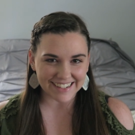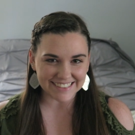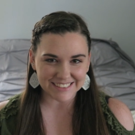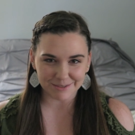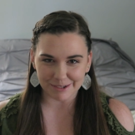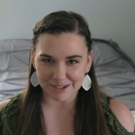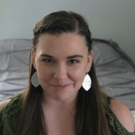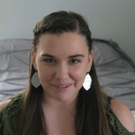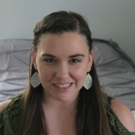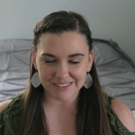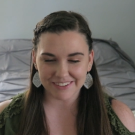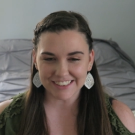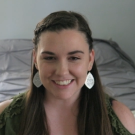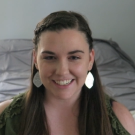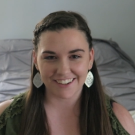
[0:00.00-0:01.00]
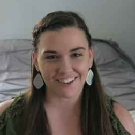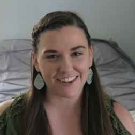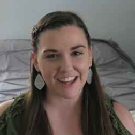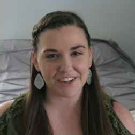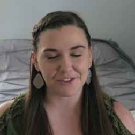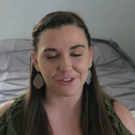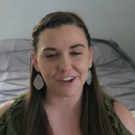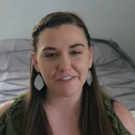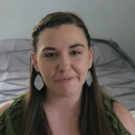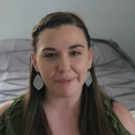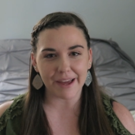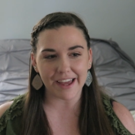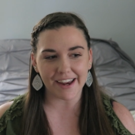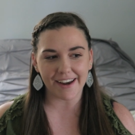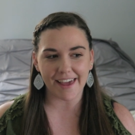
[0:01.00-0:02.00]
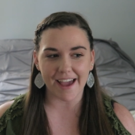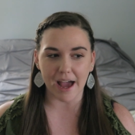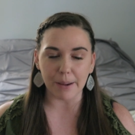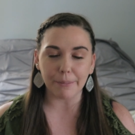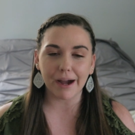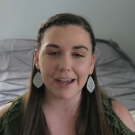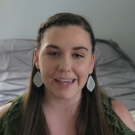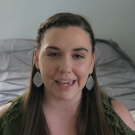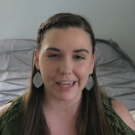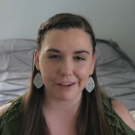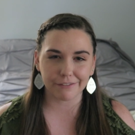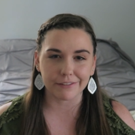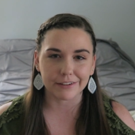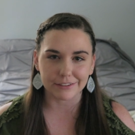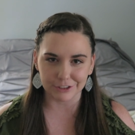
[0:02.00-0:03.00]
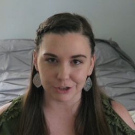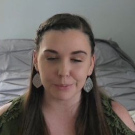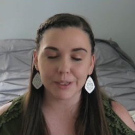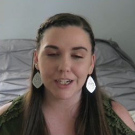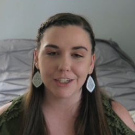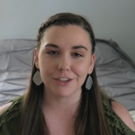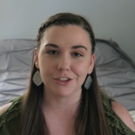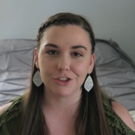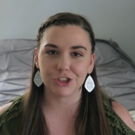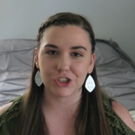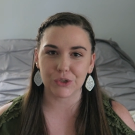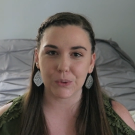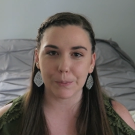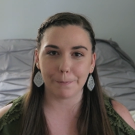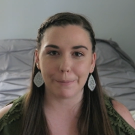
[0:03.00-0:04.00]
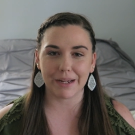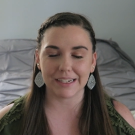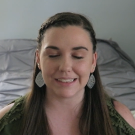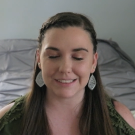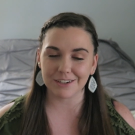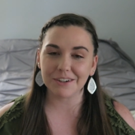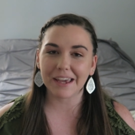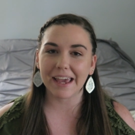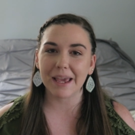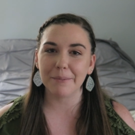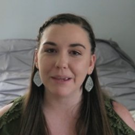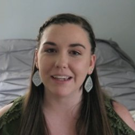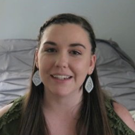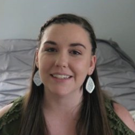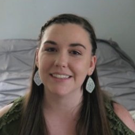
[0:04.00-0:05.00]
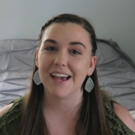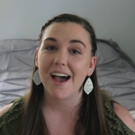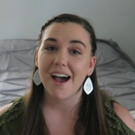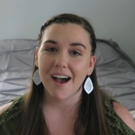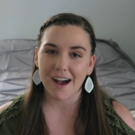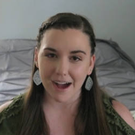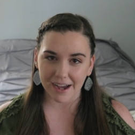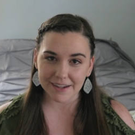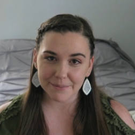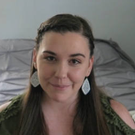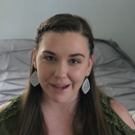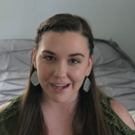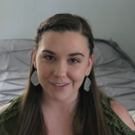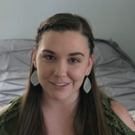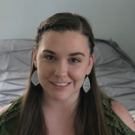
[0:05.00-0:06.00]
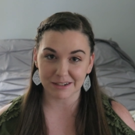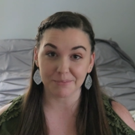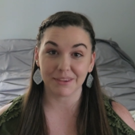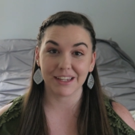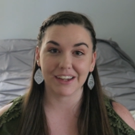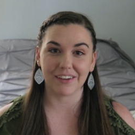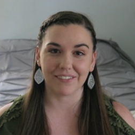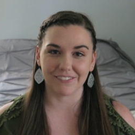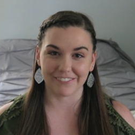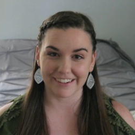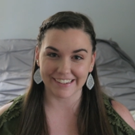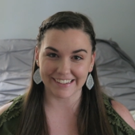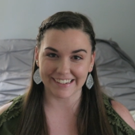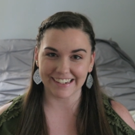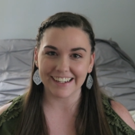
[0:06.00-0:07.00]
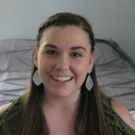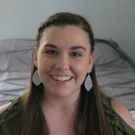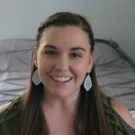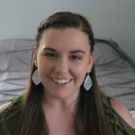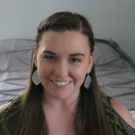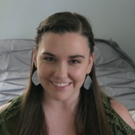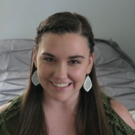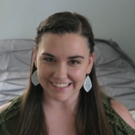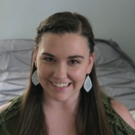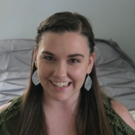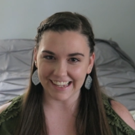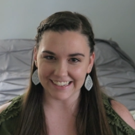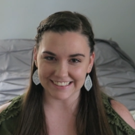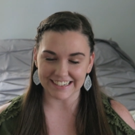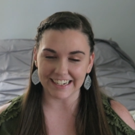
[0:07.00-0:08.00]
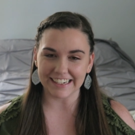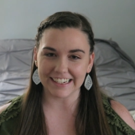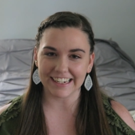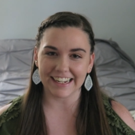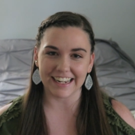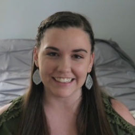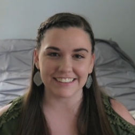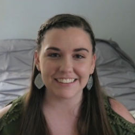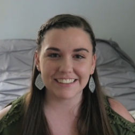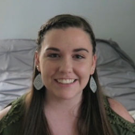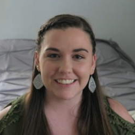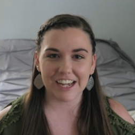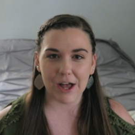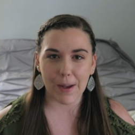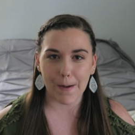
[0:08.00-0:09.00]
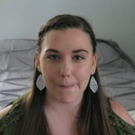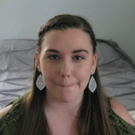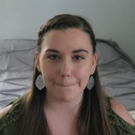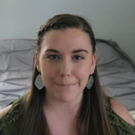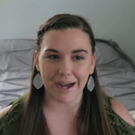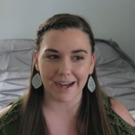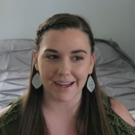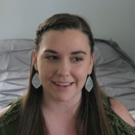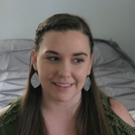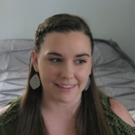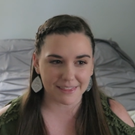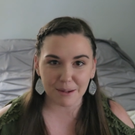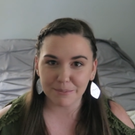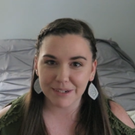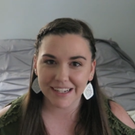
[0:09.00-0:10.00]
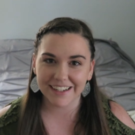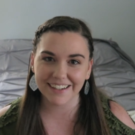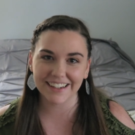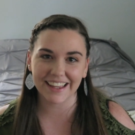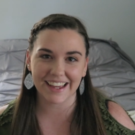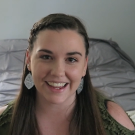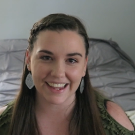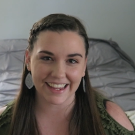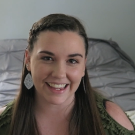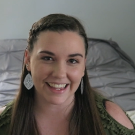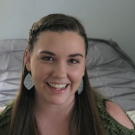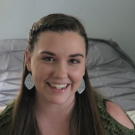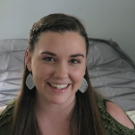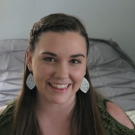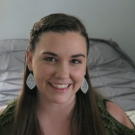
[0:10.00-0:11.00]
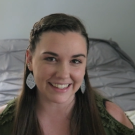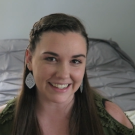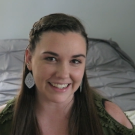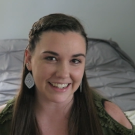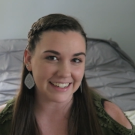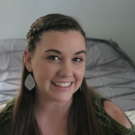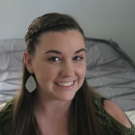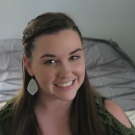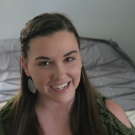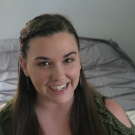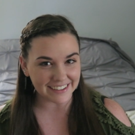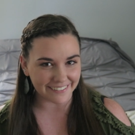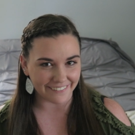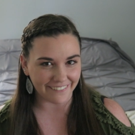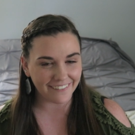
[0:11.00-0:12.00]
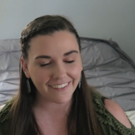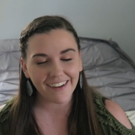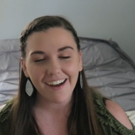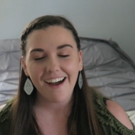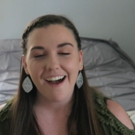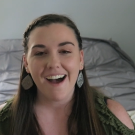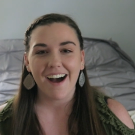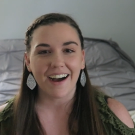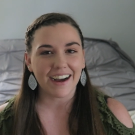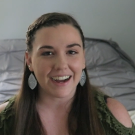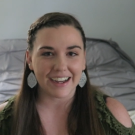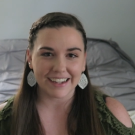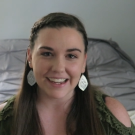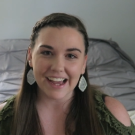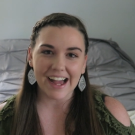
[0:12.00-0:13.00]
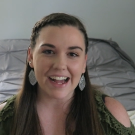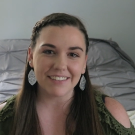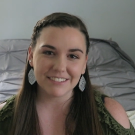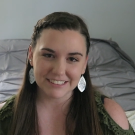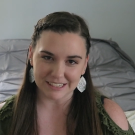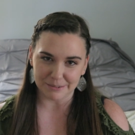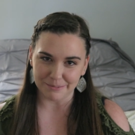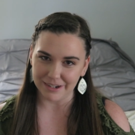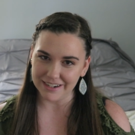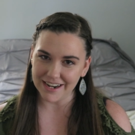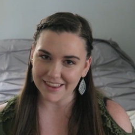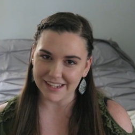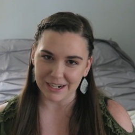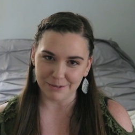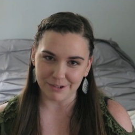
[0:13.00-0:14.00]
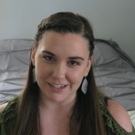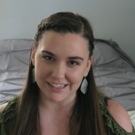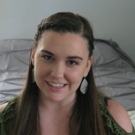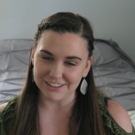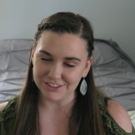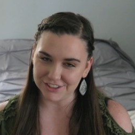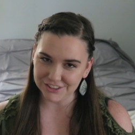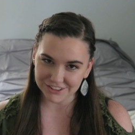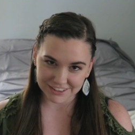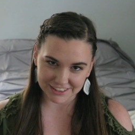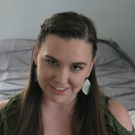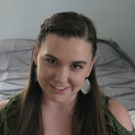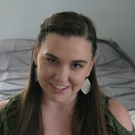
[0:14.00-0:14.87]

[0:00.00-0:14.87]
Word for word: guys, welcome back to my channel. I know I've been MIA for a little bit on YouTube, but it's okay because I'm back with something really, really exciting. And as you can tell by the thumbnail and the title, I have someone that I want to introduce to